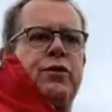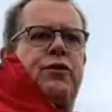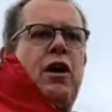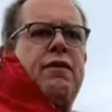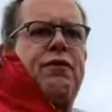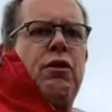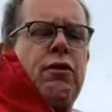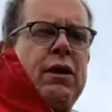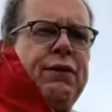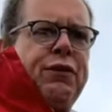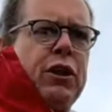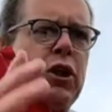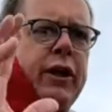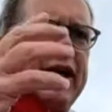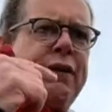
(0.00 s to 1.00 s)
So if
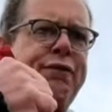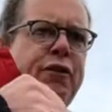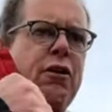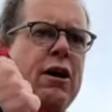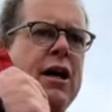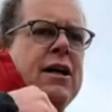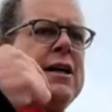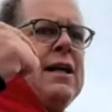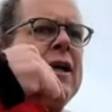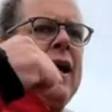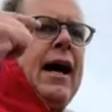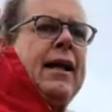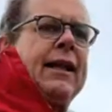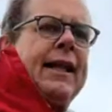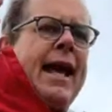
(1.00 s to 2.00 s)
you're looking for a
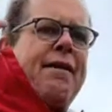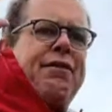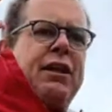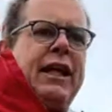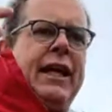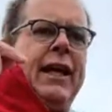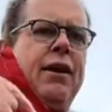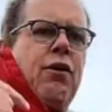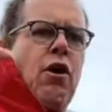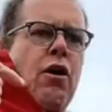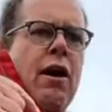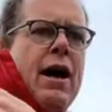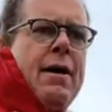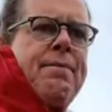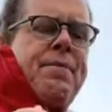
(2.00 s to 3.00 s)
lavalier or